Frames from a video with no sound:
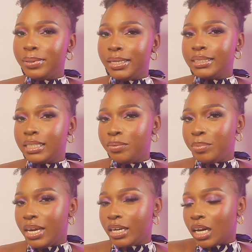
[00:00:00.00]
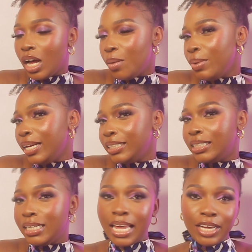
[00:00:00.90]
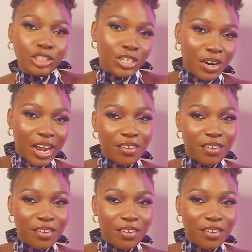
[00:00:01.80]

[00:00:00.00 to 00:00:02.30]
please give me a comment, like, share,